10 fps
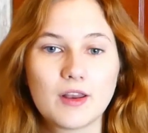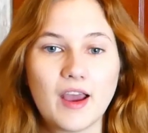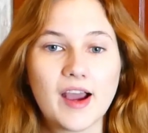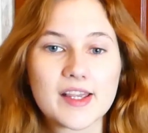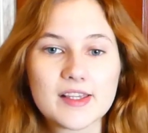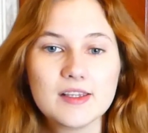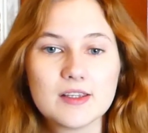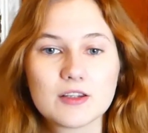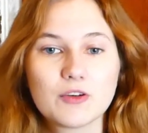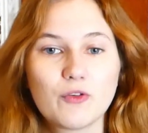
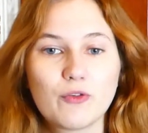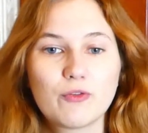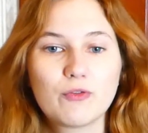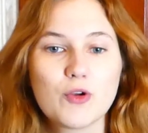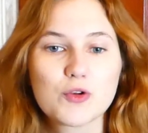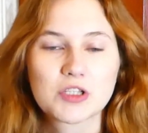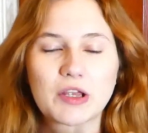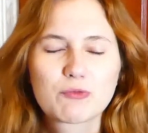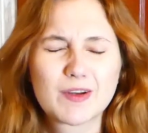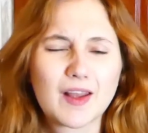I first
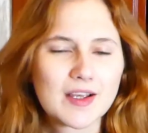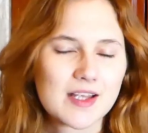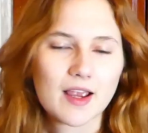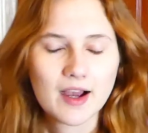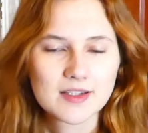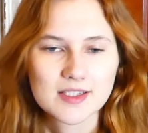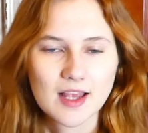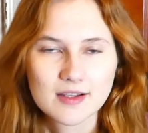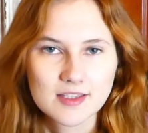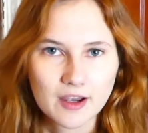like realised I had
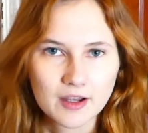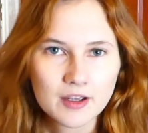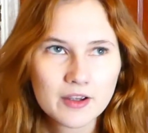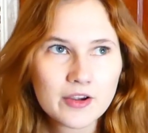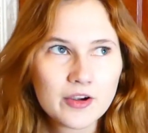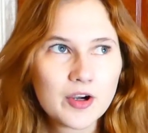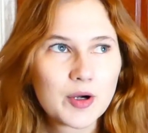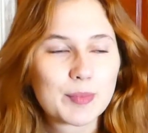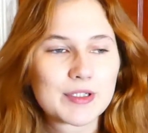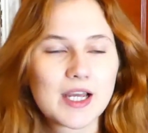dyslexia
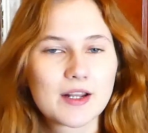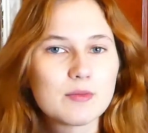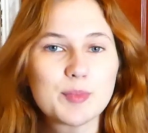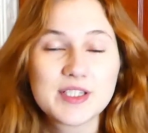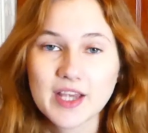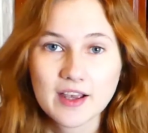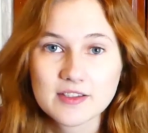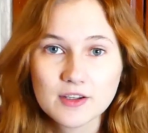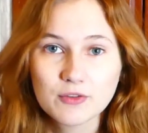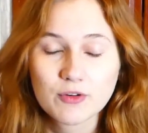but hadn't been
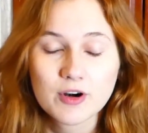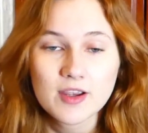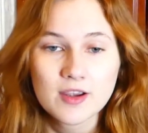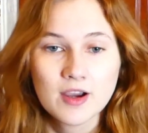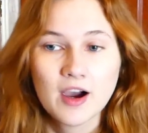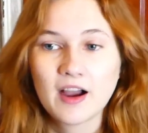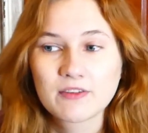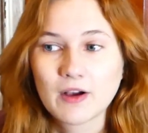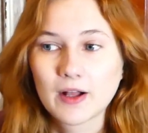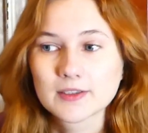tested for it I
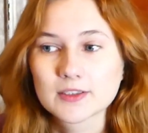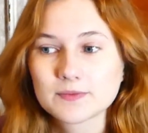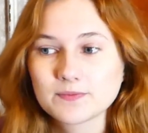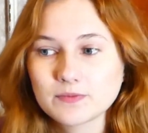felt